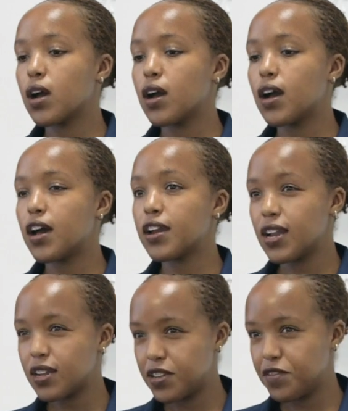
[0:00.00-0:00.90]
a
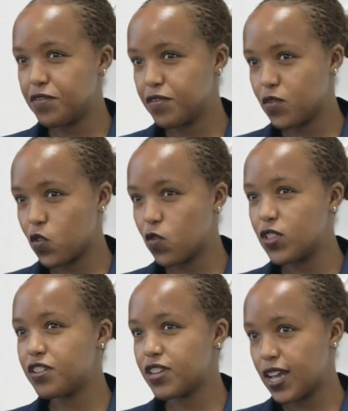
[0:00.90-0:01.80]
relative of
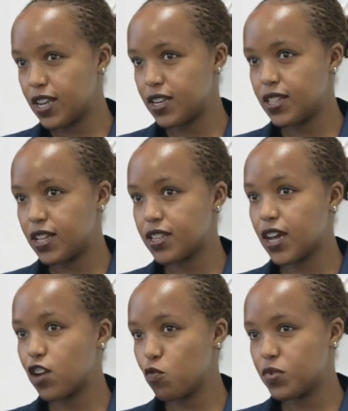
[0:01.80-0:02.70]
the child that's
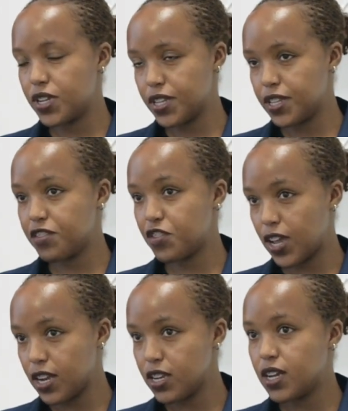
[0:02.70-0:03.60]
adopting this
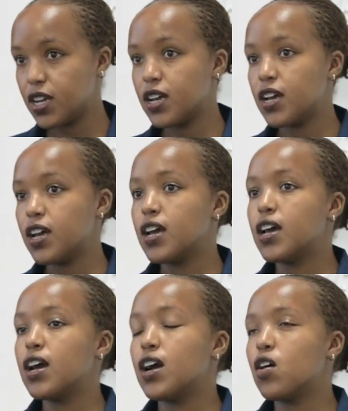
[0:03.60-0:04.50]
child,
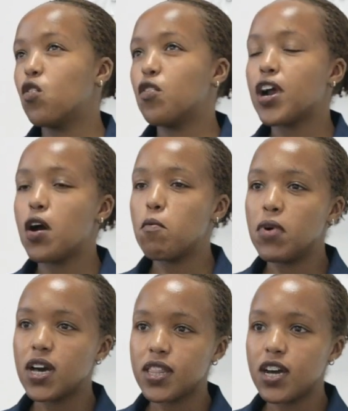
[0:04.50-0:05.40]
or a
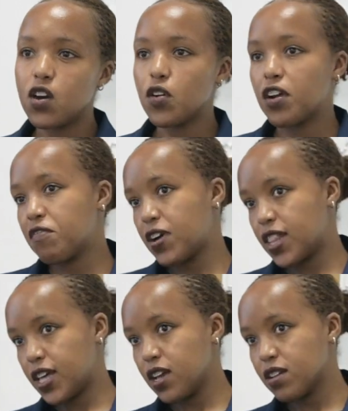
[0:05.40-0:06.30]
mother or a
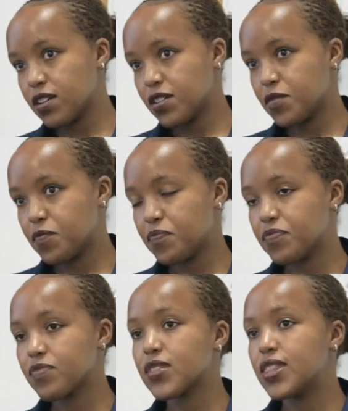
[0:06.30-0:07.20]
father,
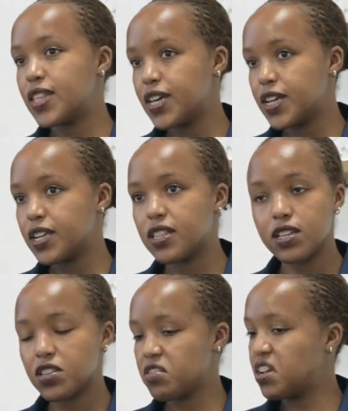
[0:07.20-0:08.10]
then
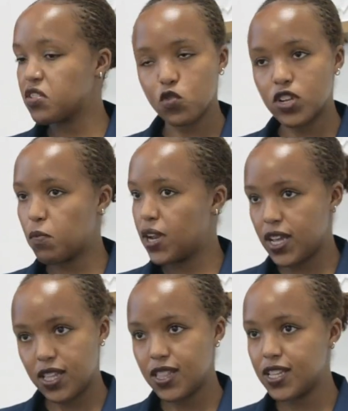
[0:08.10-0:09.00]
this does not
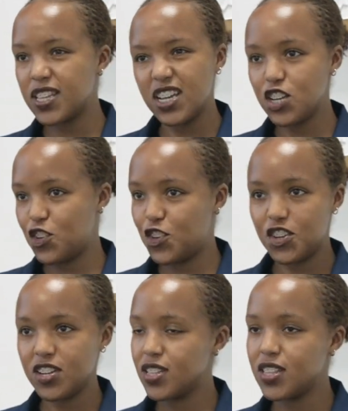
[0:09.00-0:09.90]
apply. This age
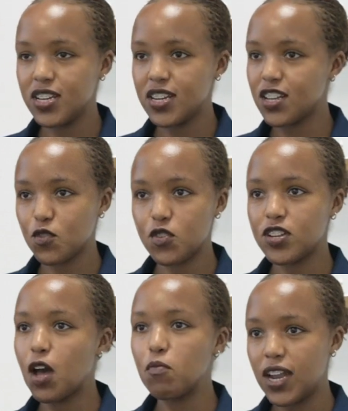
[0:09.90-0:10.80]
thing does
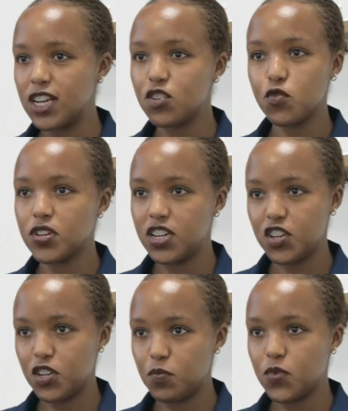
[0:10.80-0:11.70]
not apply to
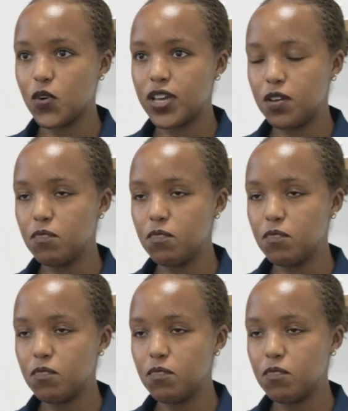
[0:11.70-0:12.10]
kinship, okay?